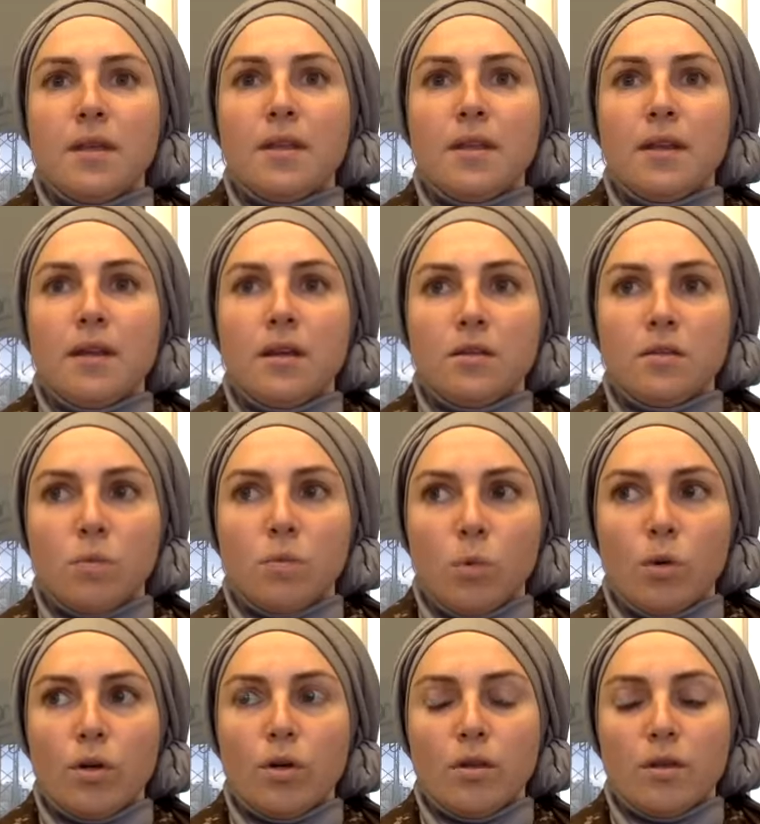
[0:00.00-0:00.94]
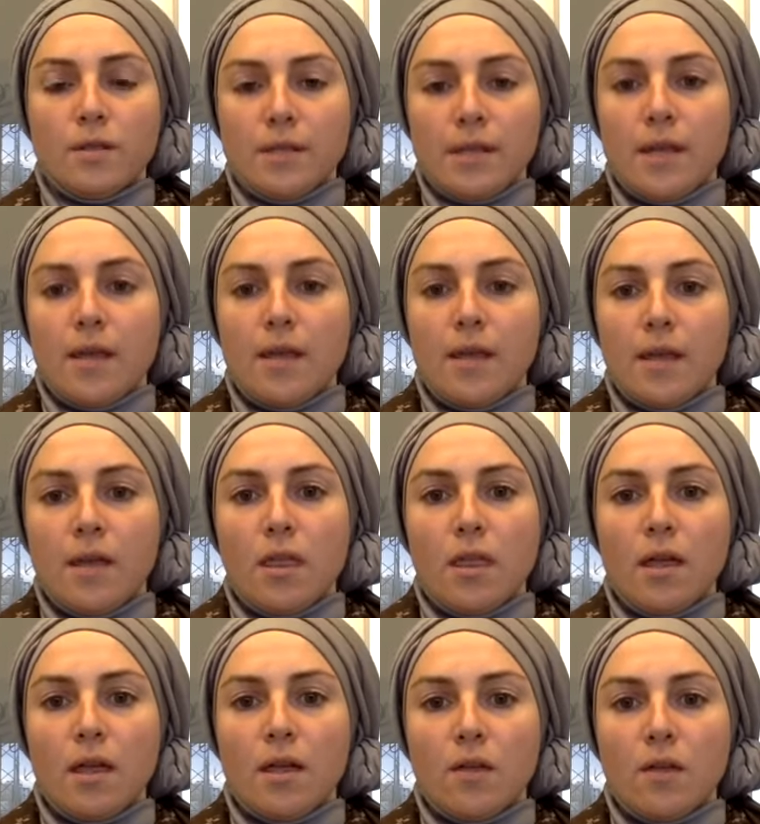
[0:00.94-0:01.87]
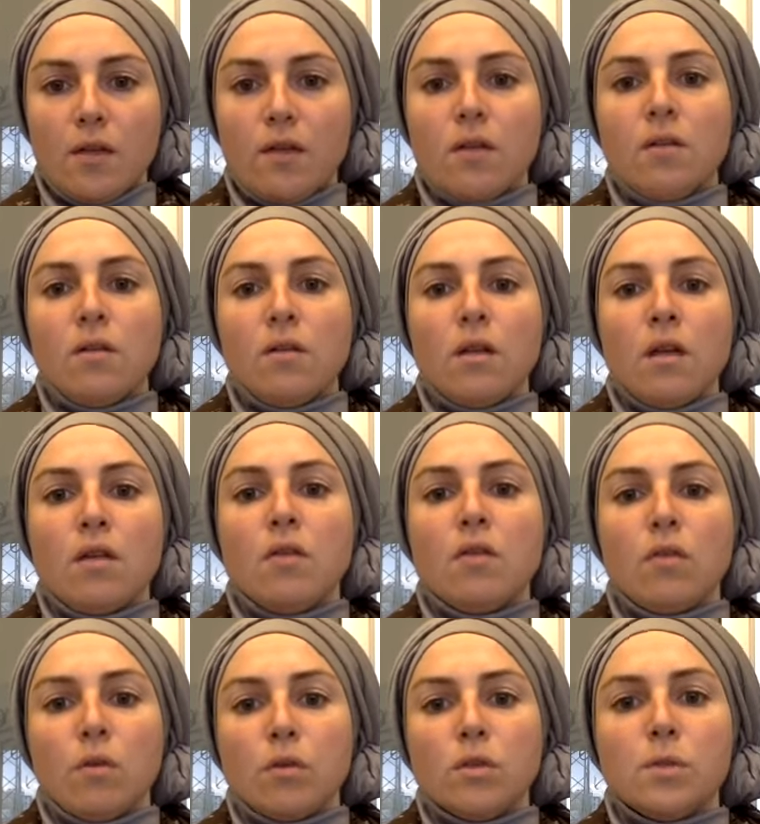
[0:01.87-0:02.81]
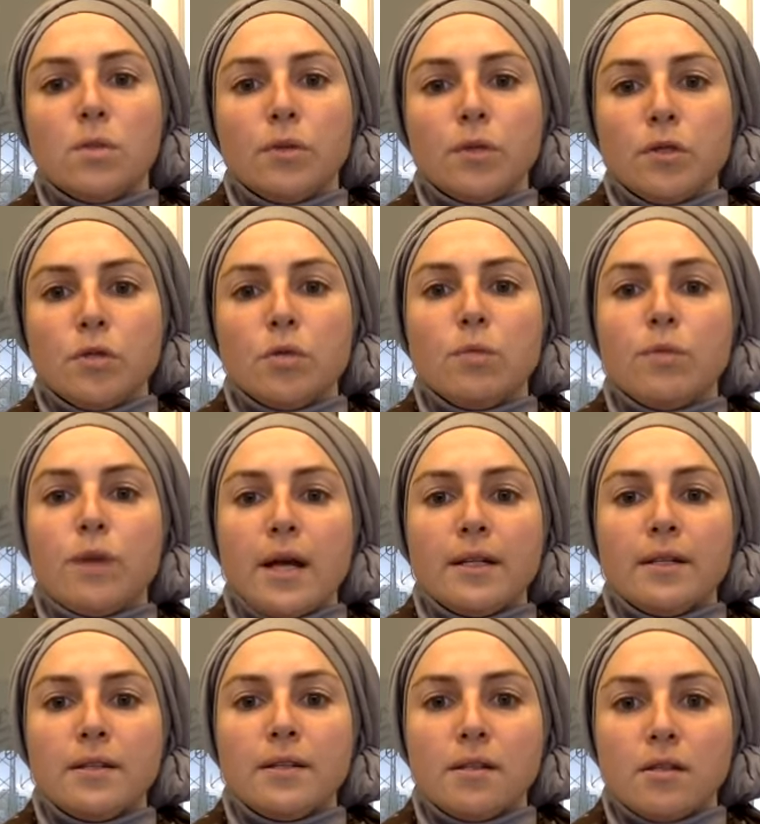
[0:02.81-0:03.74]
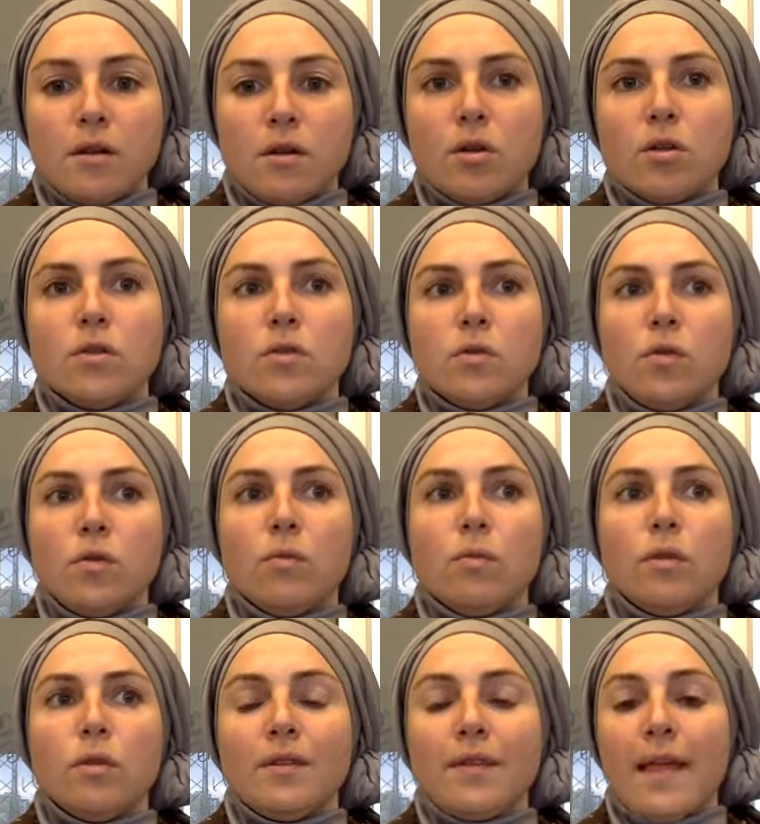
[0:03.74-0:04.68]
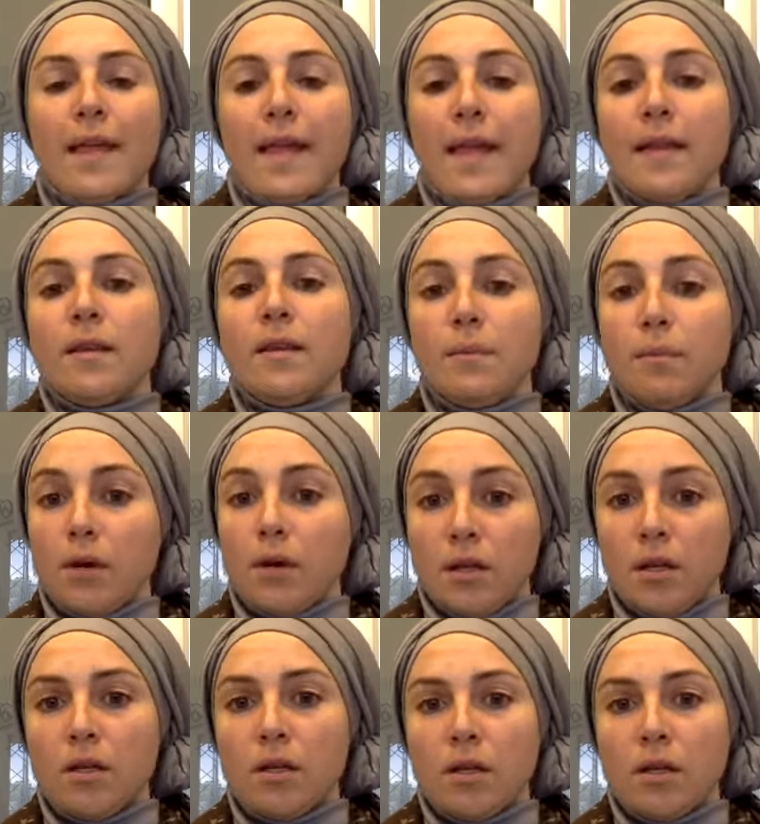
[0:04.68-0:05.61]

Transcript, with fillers: that is worth saying that not mm. all spiritual practices are suitable to anybody.